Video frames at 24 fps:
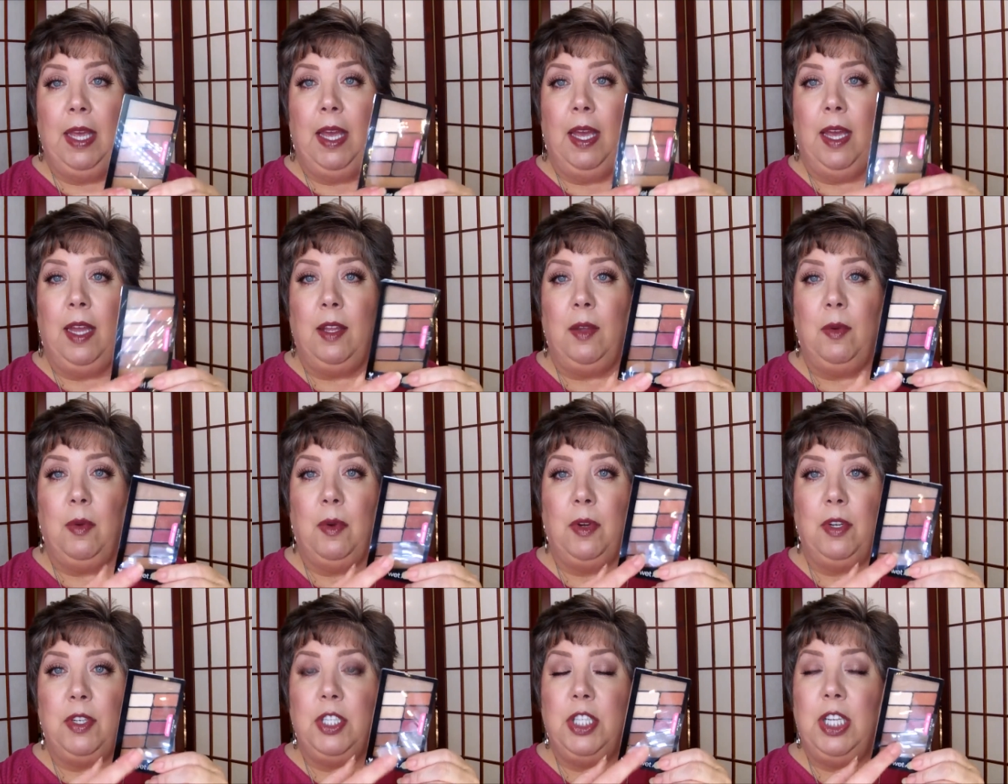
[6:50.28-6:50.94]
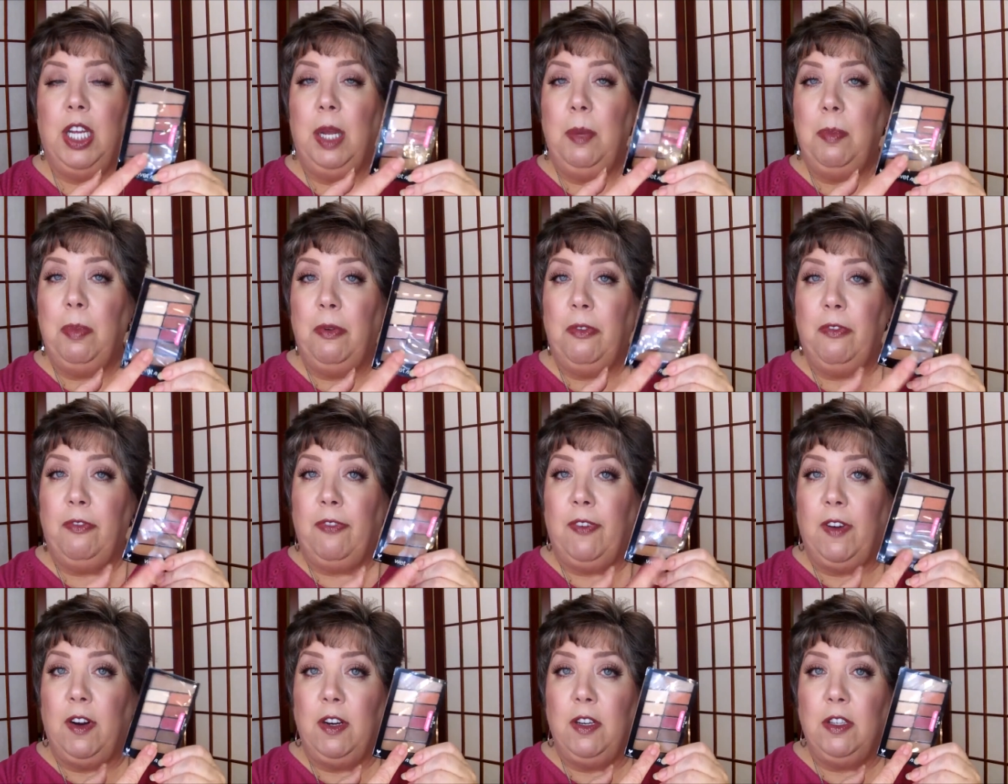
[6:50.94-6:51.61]
and you want a cheaper
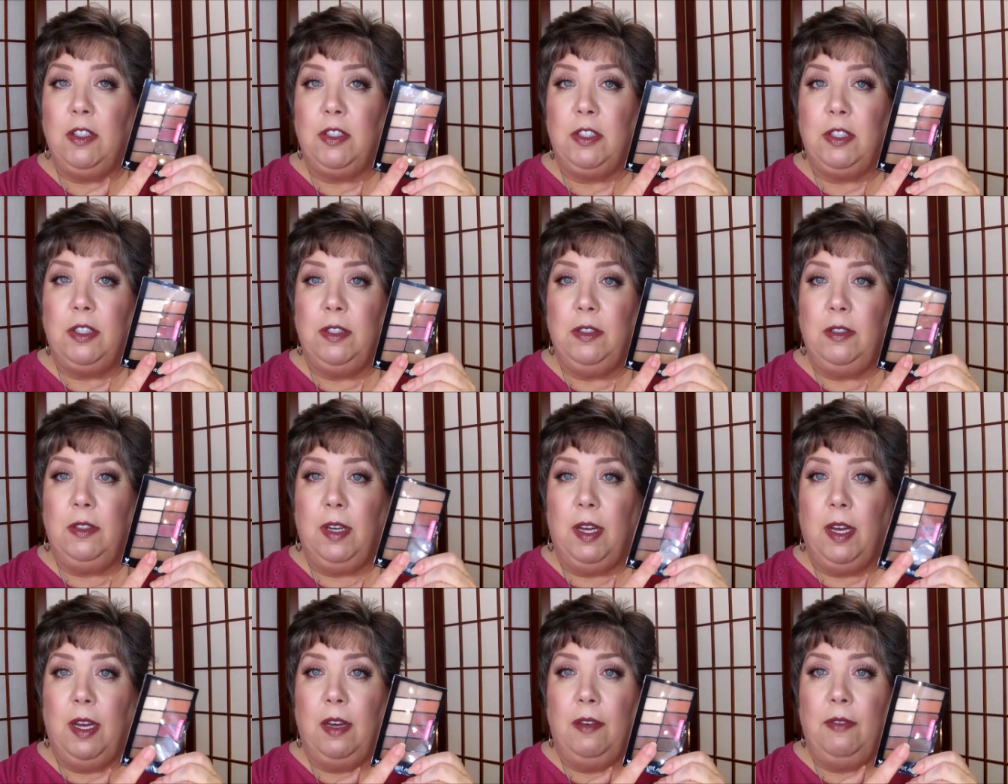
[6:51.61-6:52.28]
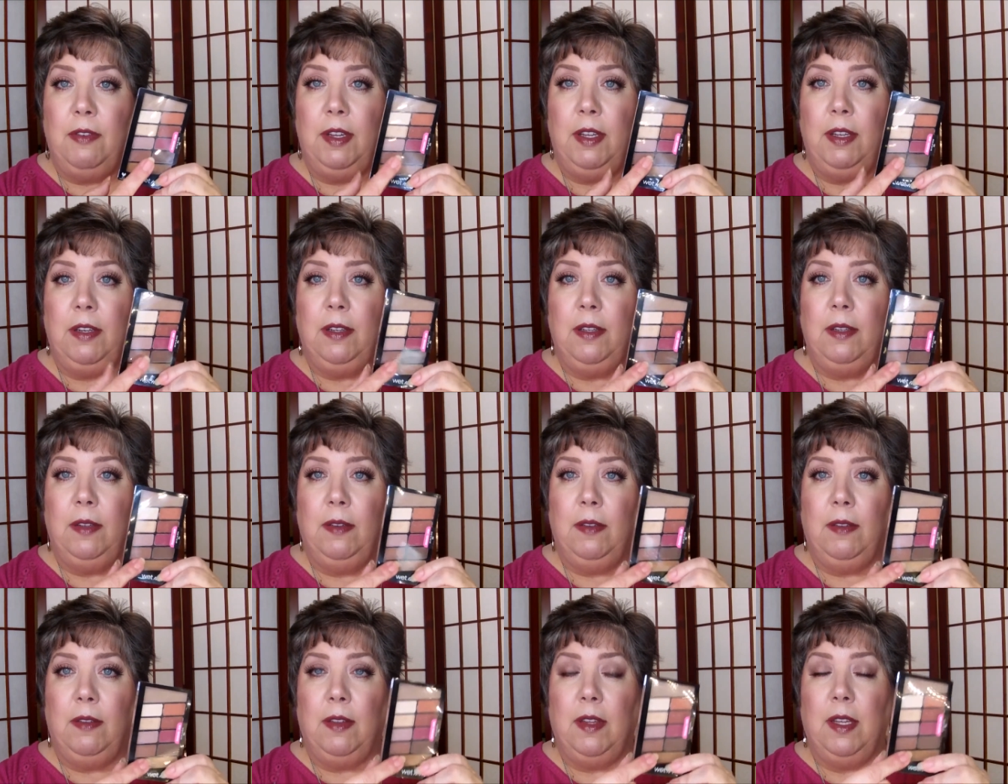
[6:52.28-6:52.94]
version of it,
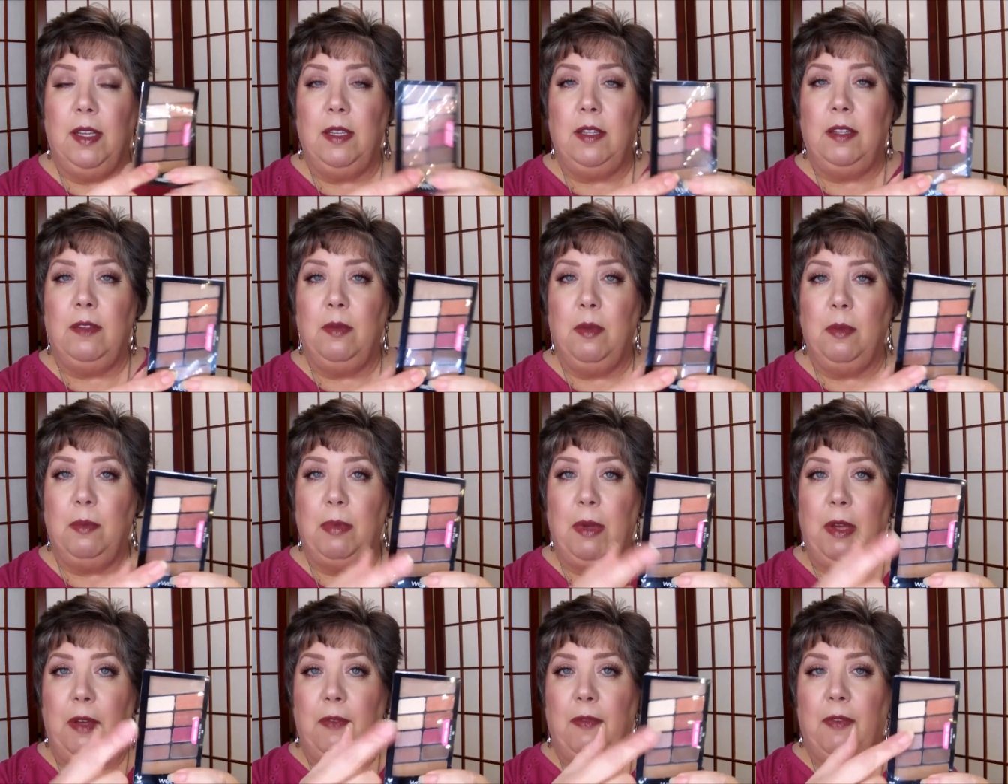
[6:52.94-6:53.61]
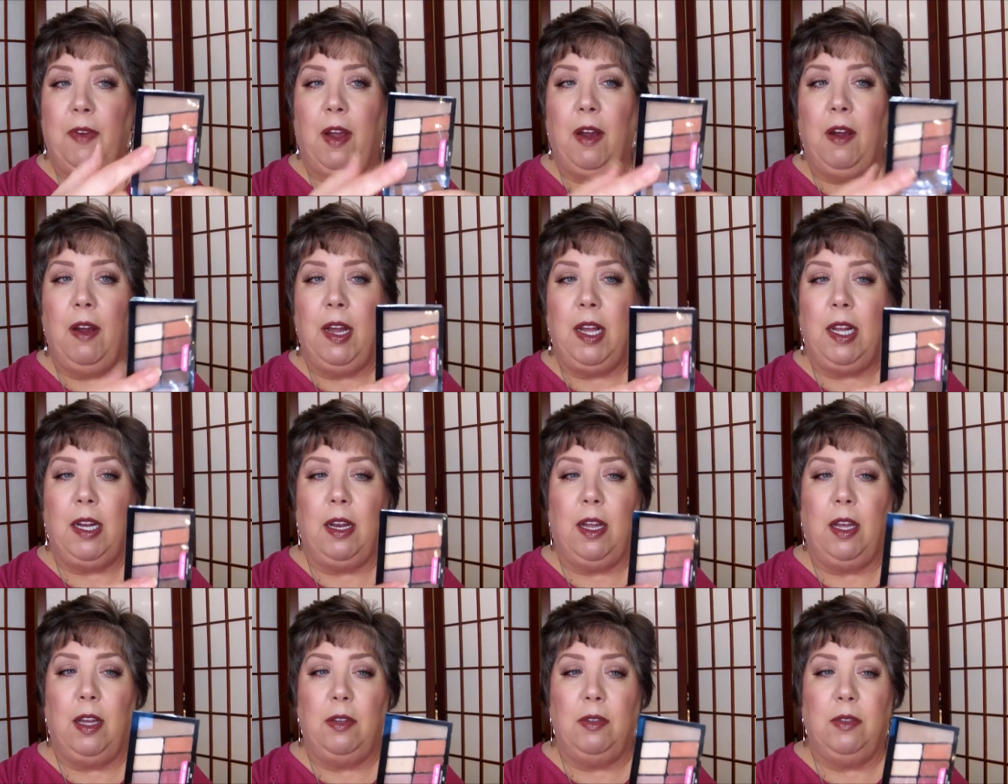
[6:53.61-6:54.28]
this would be very
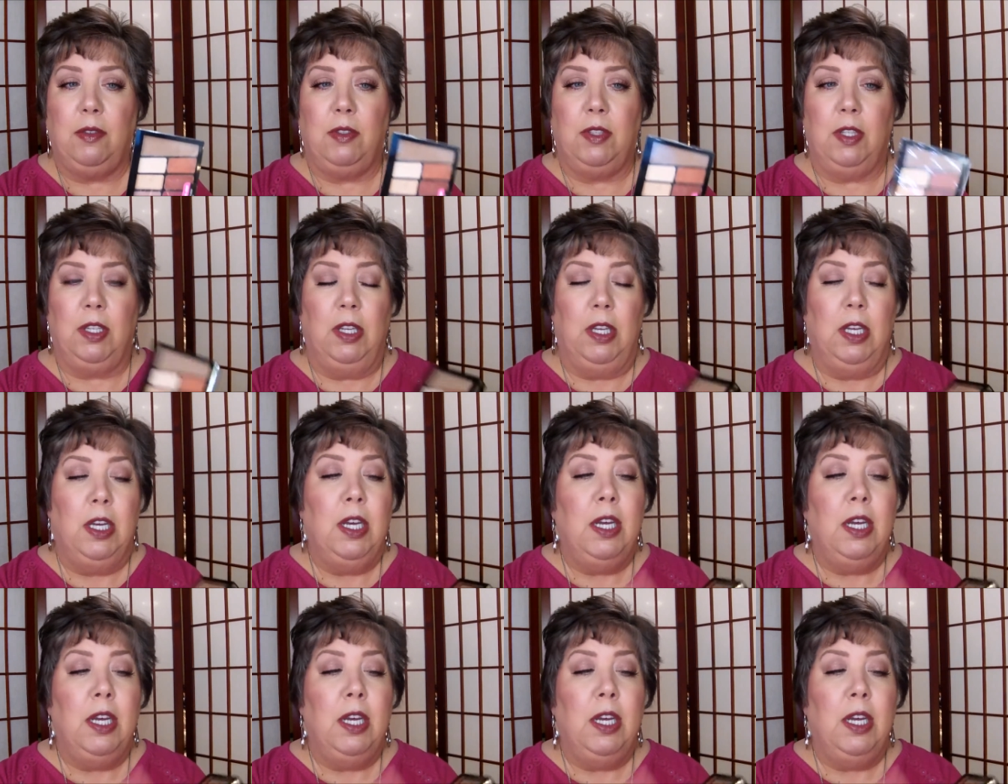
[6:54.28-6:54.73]
close.